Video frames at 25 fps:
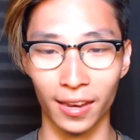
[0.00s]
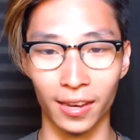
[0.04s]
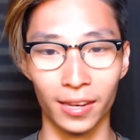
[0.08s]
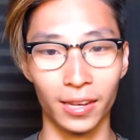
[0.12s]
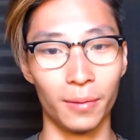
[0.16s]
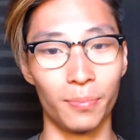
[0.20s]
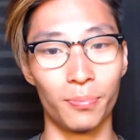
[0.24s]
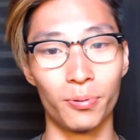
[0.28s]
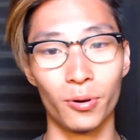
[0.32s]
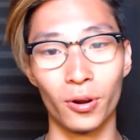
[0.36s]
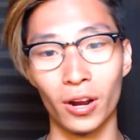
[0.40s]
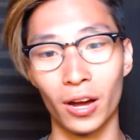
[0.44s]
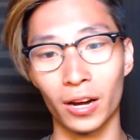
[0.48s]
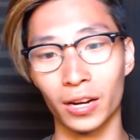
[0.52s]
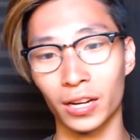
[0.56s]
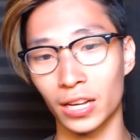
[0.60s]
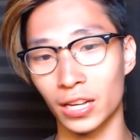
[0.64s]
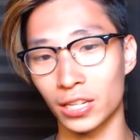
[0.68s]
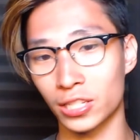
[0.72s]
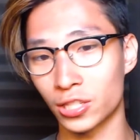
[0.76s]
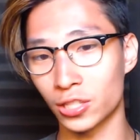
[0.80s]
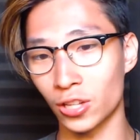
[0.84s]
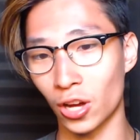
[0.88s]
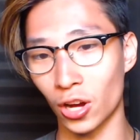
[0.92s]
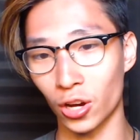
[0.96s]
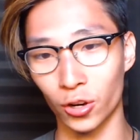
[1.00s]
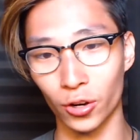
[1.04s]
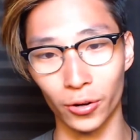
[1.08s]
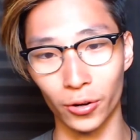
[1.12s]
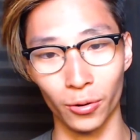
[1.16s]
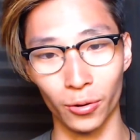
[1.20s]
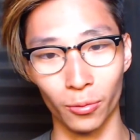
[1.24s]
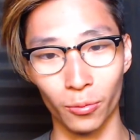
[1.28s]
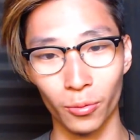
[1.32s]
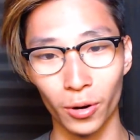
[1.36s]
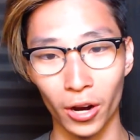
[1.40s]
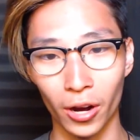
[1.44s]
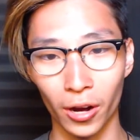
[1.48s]
The product is not going
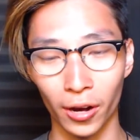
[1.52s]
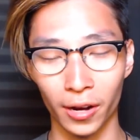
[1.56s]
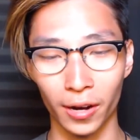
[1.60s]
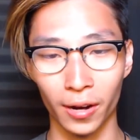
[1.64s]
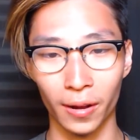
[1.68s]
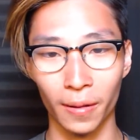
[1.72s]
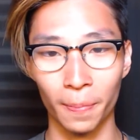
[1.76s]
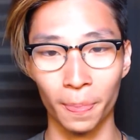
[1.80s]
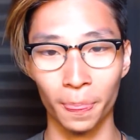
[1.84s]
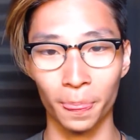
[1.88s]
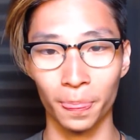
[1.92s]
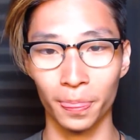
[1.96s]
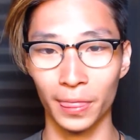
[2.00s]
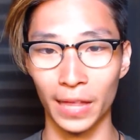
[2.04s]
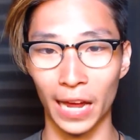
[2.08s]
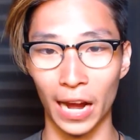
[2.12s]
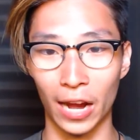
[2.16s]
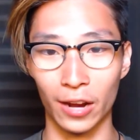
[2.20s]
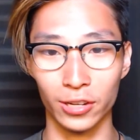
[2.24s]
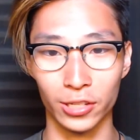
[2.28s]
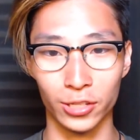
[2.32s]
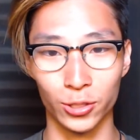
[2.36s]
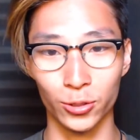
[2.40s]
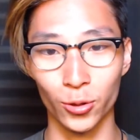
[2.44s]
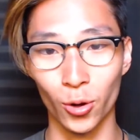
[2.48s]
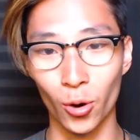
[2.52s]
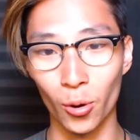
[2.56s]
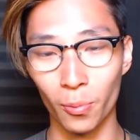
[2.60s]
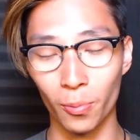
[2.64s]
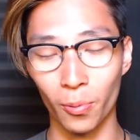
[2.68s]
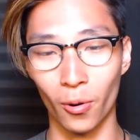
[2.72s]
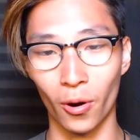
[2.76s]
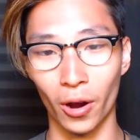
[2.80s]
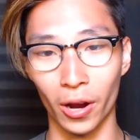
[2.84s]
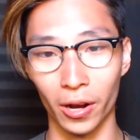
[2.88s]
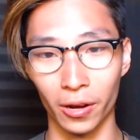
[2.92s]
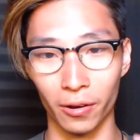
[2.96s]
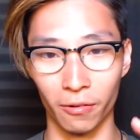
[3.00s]
to work. There is no
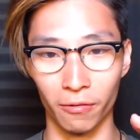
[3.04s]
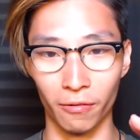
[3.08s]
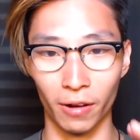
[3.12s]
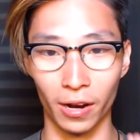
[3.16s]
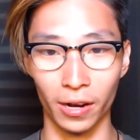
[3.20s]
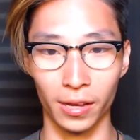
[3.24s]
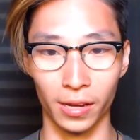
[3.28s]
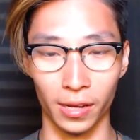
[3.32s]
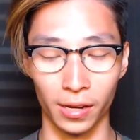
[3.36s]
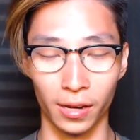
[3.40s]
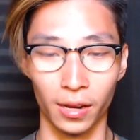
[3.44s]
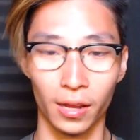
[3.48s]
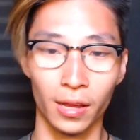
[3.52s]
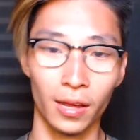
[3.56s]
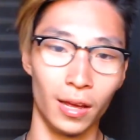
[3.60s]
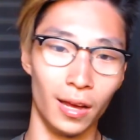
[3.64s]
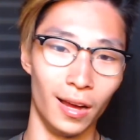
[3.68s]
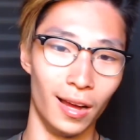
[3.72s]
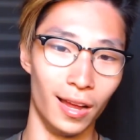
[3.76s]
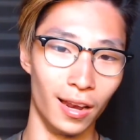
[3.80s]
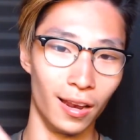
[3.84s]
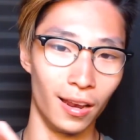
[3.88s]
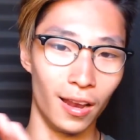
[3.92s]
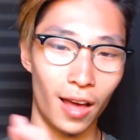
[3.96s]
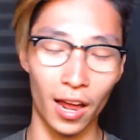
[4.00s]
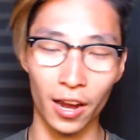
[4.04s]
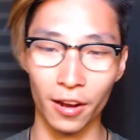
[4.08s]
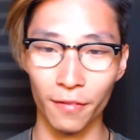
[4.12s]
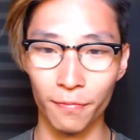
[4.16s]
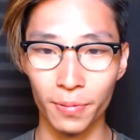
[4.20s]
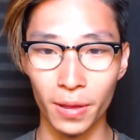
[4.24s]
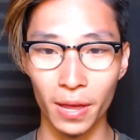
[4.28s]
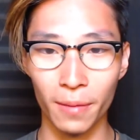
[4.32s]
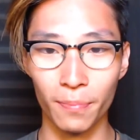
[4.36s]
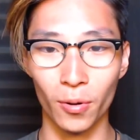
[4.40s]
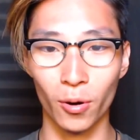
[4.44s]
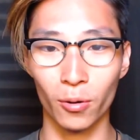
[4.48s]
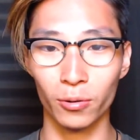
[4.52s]
point running it. A lot of
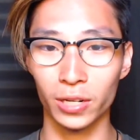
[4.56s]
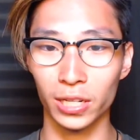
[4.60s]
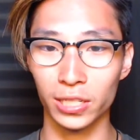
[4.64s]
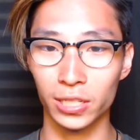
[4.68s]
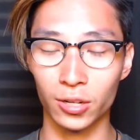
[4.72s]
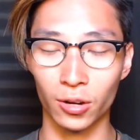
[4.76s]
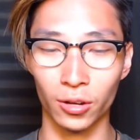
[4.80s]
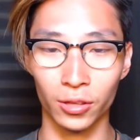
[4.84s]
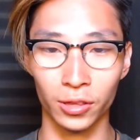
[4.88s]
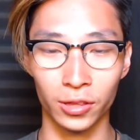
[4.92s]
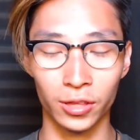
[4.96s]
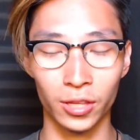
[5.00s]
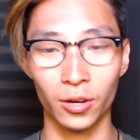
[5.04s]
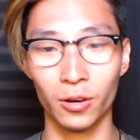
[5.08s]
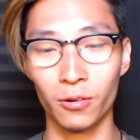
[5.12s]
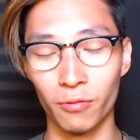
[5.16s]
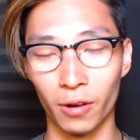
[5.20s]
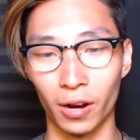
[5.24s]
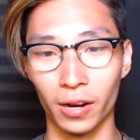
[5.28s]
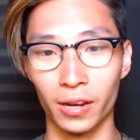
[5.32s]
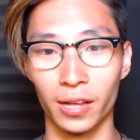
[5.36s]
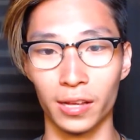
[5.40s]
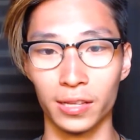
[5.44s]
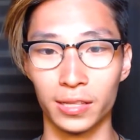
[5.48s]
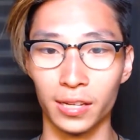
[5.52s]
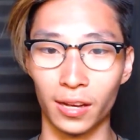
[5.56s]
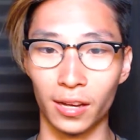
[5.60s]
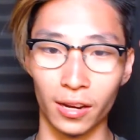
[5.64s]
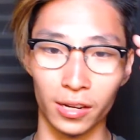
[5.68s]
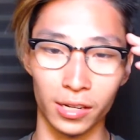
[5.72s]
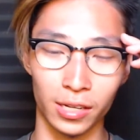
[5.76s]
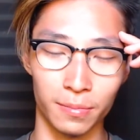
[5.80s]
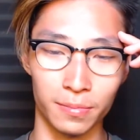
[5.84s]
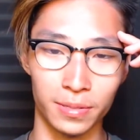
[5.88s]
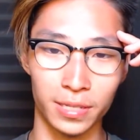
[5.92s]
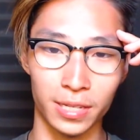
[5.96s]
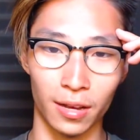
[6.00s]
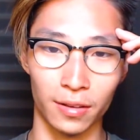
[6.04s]
people just continue running it, telling
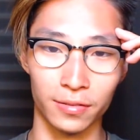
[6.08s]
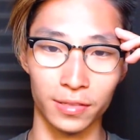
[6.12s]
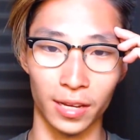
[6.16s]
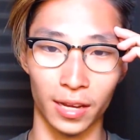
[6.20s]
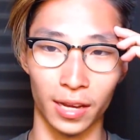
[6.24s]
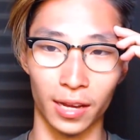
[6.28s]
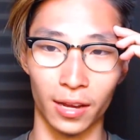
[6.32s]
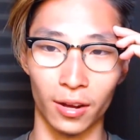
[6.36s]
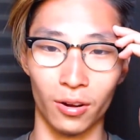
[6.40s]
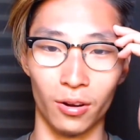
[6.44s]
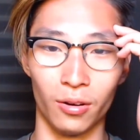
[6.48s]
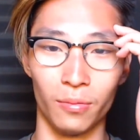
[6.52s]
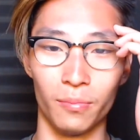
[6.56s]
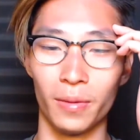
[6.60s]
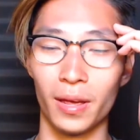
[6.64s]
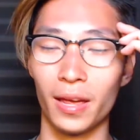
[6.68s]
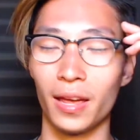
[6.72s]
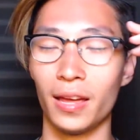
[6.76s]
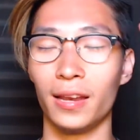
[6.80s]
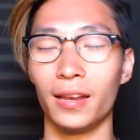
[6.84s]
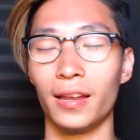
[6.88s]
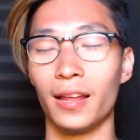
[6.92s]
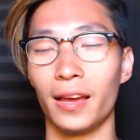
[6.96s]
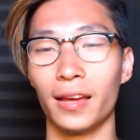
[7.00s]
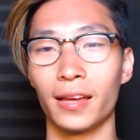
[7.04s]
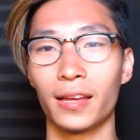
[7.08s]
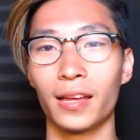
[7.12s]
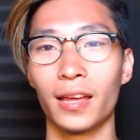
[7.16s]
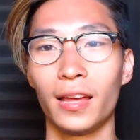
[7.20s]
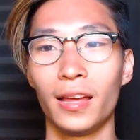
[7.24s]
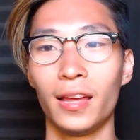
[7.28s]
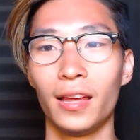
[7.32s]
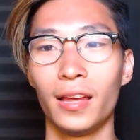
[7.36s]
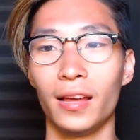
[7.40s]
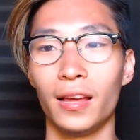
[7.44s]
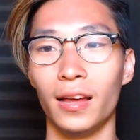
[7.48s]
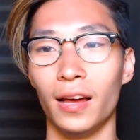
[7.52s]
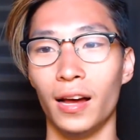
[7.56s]
themselves like, oh man, like,
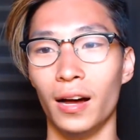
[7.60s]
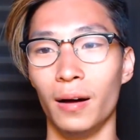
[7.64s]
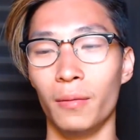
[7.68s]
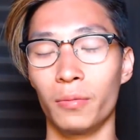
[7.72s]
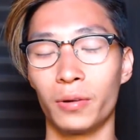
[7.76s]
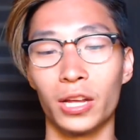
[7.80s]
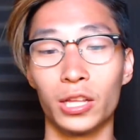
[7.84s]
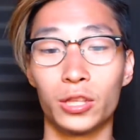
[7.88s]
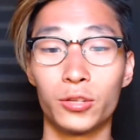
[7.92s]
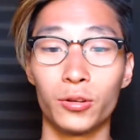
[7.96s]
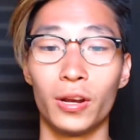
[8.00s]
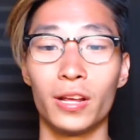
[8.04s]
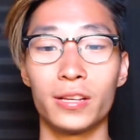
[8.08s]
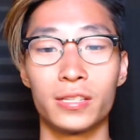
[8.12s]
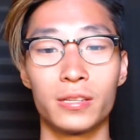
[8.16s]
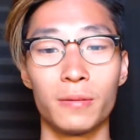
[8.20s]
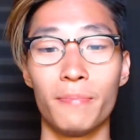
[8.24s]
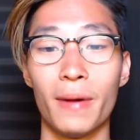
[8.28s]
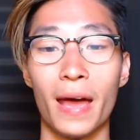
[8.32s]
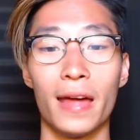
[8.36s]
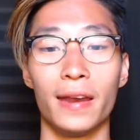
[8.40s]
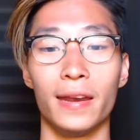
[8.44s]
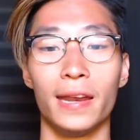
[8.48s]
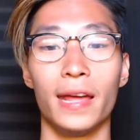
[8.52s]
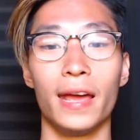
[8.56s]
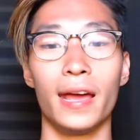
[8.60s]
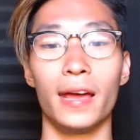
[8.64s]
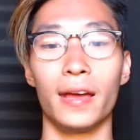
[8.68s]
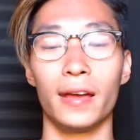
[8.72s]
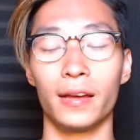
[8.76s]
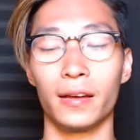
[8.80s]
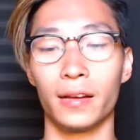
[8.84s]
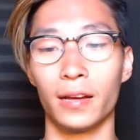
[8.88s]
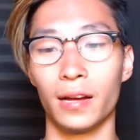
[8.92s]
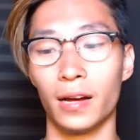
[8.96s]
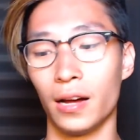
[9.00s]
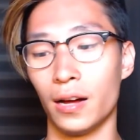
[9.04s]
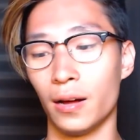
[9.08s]
okay, today's a bad
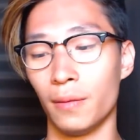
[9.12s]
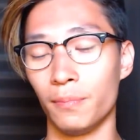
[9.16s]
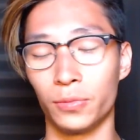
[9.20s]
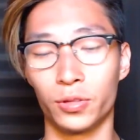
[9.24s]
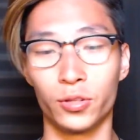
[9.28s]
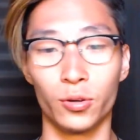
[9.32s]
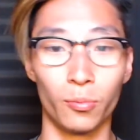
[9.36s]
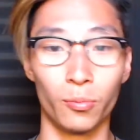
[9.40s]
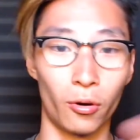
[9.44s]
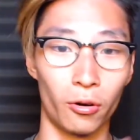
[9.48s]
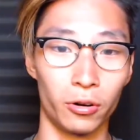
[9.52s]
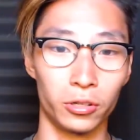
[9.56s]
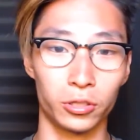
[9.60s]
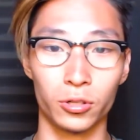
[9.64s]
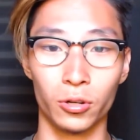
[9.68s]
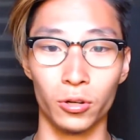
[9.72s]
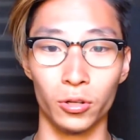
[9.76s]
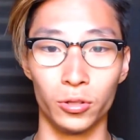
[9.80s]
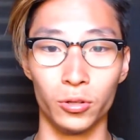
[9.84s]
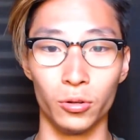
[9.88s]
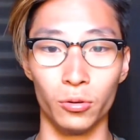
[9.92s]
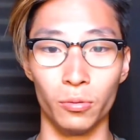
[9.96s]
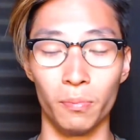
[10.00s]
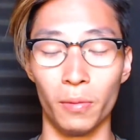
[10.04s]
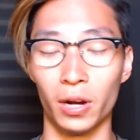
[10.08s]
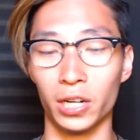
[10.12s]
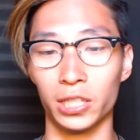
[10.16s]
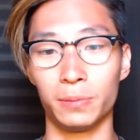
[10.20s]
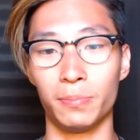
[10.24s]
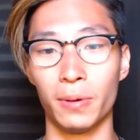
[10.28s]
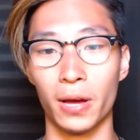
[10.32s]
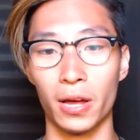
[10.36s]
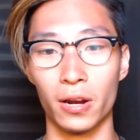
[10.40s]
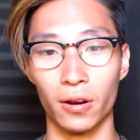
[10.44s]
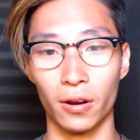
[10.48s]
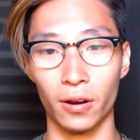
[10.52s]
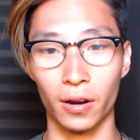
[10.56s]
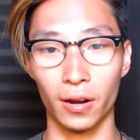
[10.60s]
day. Tomorrow's going to do much
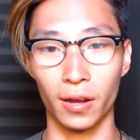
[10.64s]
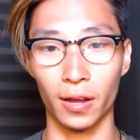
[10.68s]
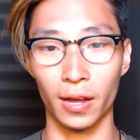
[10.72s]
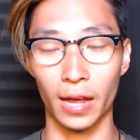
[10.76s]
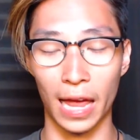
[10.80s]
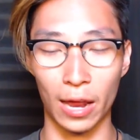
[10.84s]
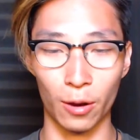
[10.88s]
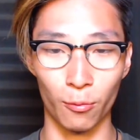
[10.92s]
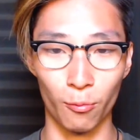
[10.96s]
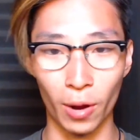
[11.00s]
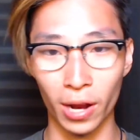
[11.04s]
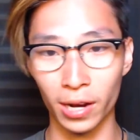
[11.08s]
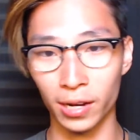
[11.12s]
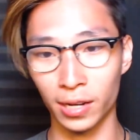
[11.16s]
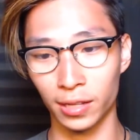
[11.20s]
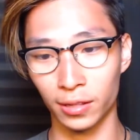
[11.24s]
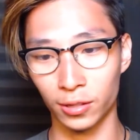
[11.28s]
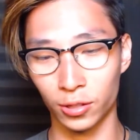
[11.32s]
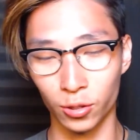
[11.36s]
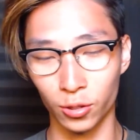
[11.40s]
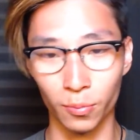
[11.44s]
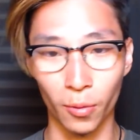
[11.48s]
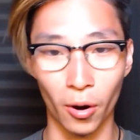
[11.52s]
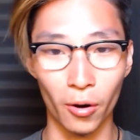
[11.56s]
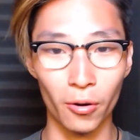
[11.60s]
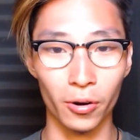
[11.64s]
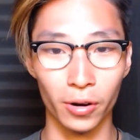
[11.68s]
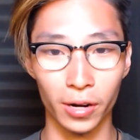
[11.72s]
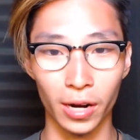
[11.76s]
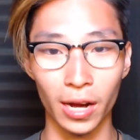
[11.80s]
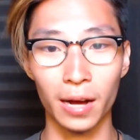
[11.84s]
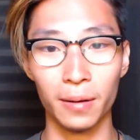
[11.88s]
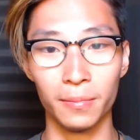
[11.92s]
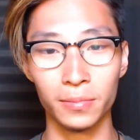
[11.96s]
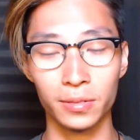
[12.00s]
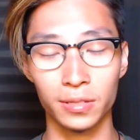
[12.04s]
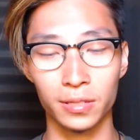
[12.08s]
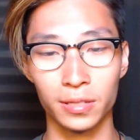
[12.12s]
better. And when tomorrow
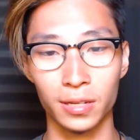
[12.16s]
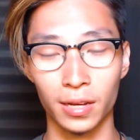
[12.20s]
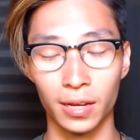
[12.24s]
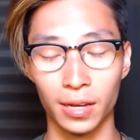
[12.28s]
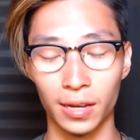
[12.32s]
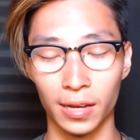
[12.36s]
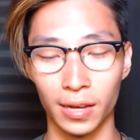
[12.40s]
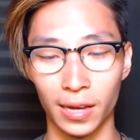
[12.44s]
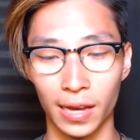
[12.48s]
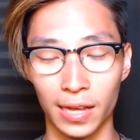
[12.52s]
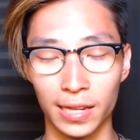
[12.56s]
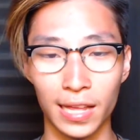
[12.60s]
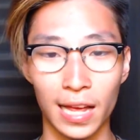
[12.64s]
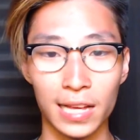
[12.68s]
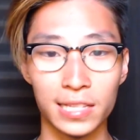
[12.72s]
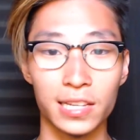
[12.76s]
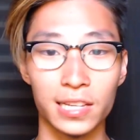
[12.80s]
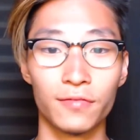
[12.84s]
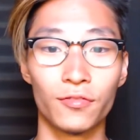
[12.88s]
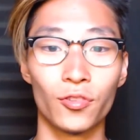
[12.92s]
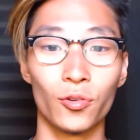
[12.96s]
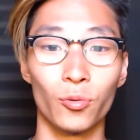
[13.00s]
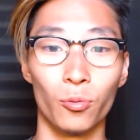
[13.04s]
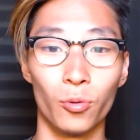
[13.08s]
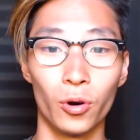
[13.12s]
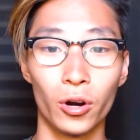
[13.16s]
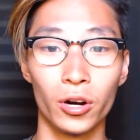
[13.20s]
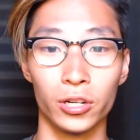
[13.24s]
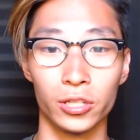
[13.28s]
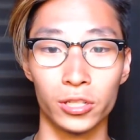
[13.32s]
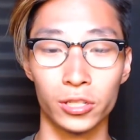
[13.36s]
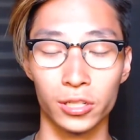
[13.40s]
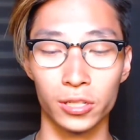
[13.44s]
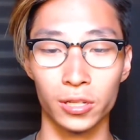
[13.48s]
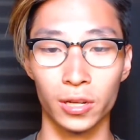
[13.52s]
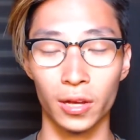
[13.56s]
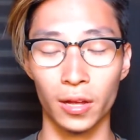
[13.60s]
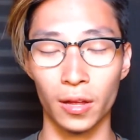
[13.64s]
comes, it does even
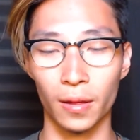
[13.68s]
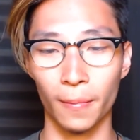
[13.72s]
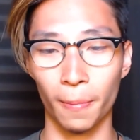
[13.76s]
worse.